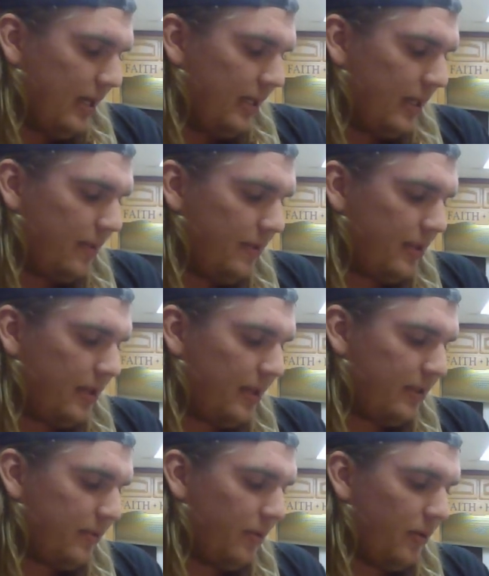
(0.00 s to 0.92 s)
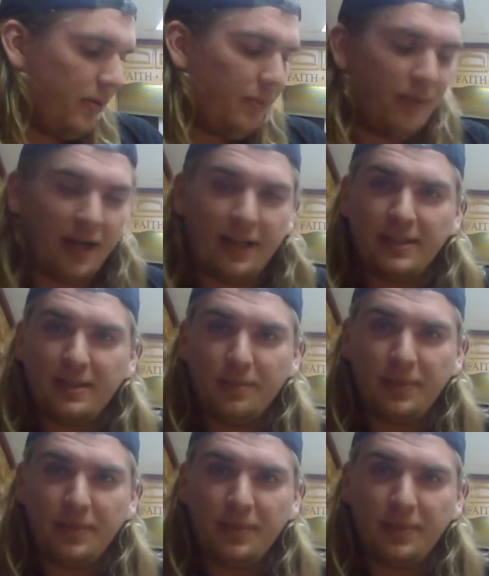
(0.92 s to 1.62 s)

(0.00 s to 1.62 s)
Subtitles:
Come with us while we buy some